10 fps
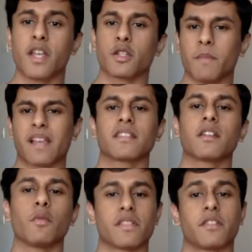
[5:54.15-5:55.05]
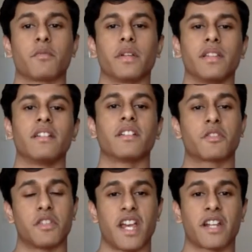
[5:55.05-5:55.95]
So Mexico is in a really good
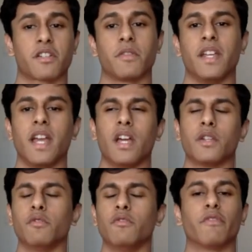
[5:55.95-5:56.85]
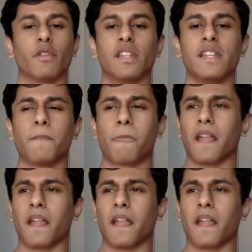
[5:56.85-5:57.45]
trajectory to fully